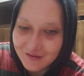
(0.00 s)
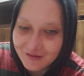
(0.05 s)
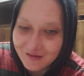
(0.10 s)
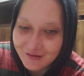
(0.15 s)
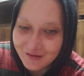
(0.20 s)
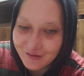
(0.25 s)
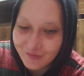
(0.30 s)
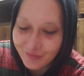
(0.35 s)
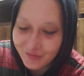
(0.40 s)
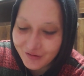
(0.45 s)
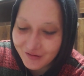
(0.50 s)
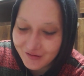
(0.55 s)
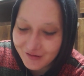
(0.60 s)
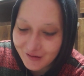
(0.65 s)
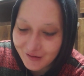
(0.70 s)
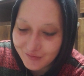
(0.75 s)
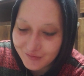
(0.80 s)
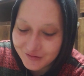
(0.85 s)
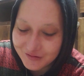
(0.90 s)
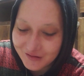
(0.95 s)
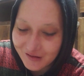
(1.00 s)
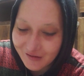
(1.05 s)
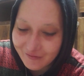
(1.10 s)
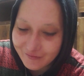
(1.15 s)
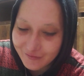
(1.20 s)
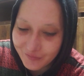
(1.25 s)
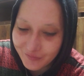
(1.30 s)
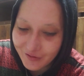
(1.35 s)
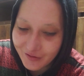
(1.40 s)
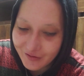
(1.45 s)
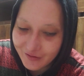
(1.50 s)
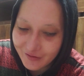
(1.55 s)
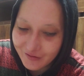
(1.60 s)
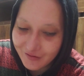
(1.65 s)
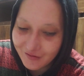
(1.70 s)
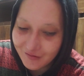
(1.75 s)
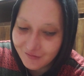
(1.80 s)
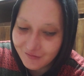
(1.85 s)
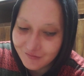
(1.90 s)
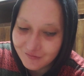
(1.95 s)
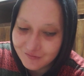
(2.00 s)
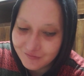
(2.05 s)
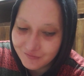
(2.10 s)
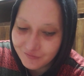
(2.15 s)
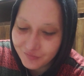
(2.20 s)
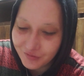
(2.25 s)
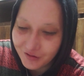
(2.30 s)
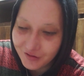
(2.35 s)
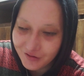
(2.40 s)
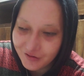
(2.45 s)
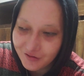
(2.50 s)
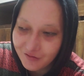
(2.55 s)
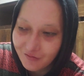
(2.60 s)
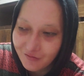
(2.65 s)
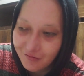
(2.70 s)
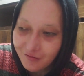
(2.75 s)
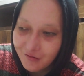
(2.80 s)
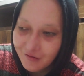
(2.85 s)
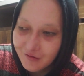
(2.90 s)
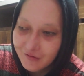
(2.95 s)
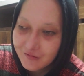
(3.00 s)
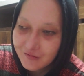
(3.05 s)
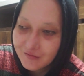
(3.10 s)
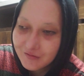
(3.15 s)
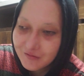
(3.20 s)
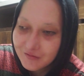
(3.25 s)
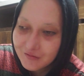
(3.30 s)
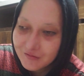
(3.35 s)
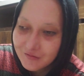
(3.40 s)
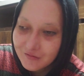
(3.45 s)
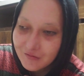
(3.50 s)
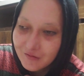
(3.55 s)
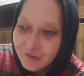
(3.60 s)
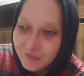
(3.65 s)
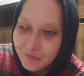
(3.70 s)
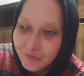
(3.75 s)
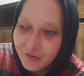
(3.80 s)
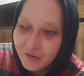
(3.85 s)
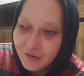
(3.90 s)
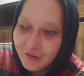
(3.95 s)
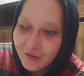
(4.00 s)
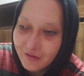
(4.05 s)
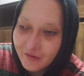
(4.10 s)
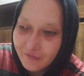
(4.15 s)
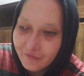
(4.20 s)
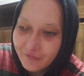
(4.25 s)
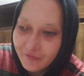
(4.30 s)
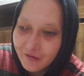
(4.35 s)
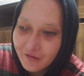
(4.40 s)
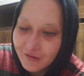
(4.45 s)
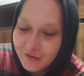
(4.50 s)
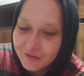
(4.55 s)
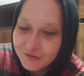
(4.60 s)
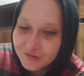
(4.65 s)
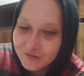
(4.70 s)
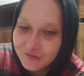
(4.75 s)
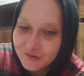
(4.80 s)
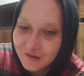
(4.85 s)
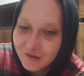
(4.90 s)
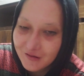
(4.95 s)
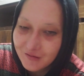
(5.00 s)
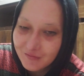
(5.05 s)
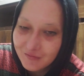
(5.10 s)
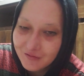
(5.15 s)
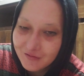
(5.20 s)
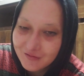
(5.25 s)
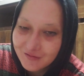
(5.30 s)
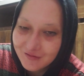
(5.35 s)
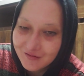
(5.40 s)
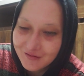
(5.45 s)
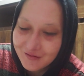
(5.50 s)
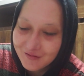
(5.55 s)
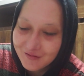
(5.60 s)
but then that means I have to pay you pay you on on payday for that. So yeah, I'm,